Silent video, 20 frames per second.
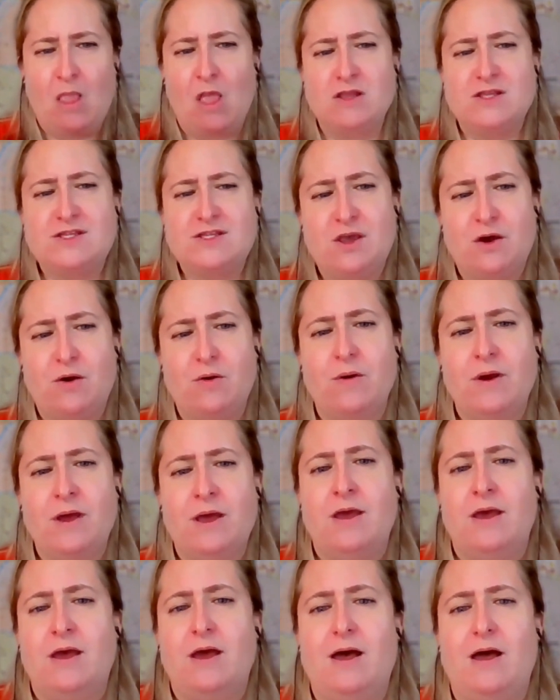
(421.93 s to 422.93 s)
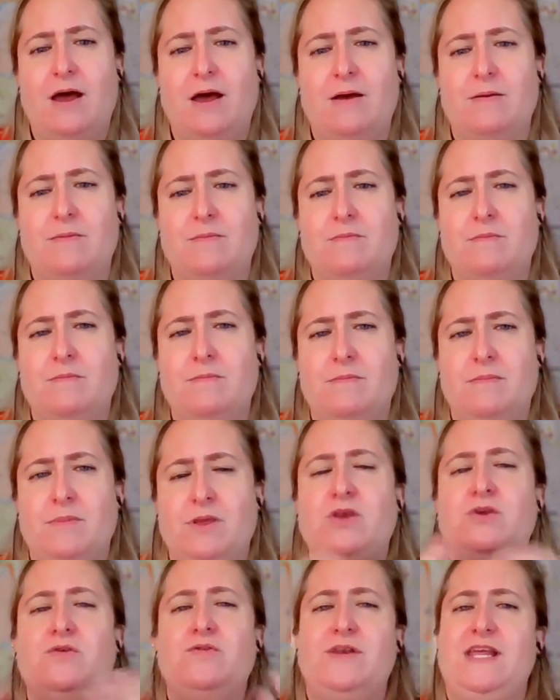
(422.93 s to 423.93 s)
So,
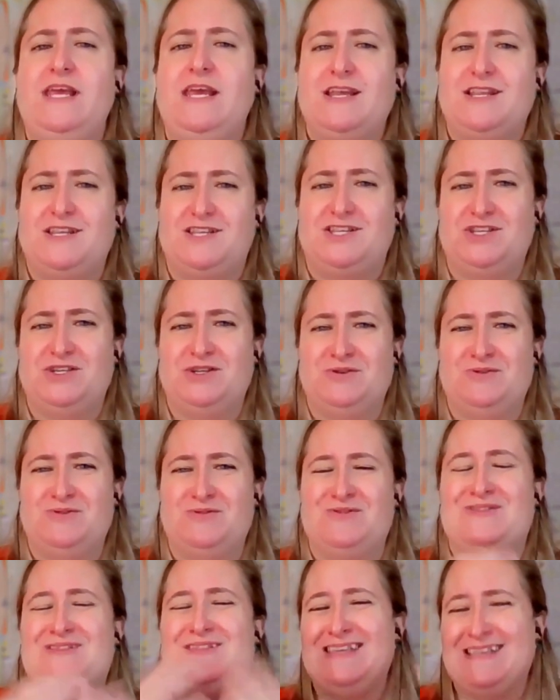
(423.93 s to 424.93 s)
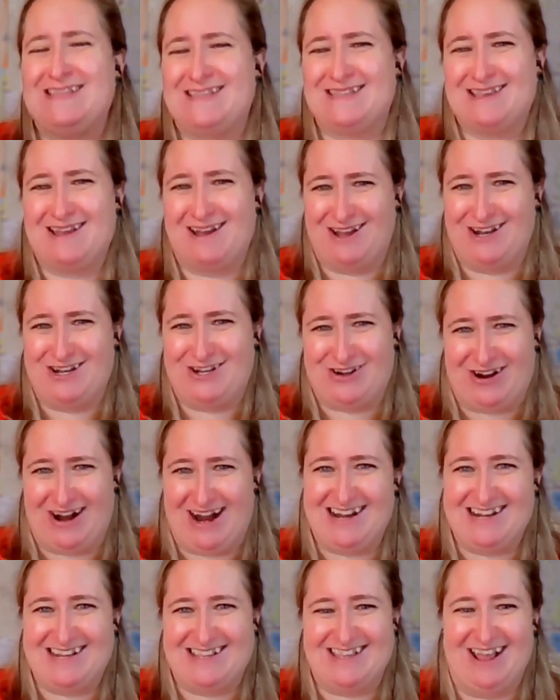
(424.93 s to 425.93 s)
unique to this
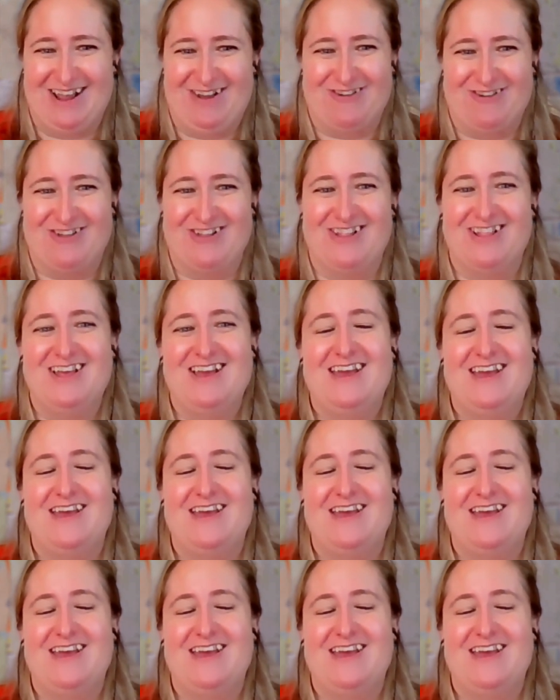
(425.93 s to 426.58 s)
contract cycle,